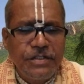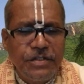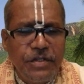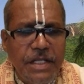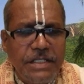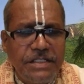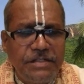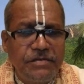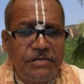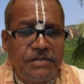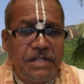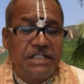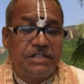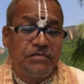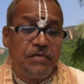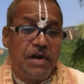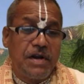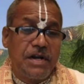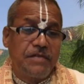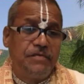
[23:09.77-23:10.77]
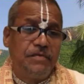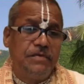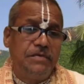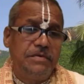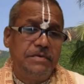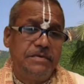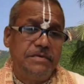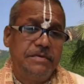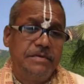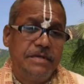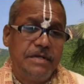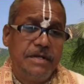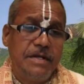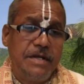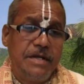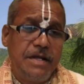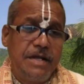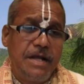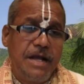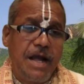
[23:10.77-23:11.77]
So that's wonderful.
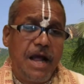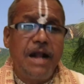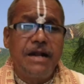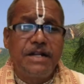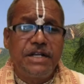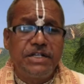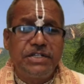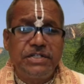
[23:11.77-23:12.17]
And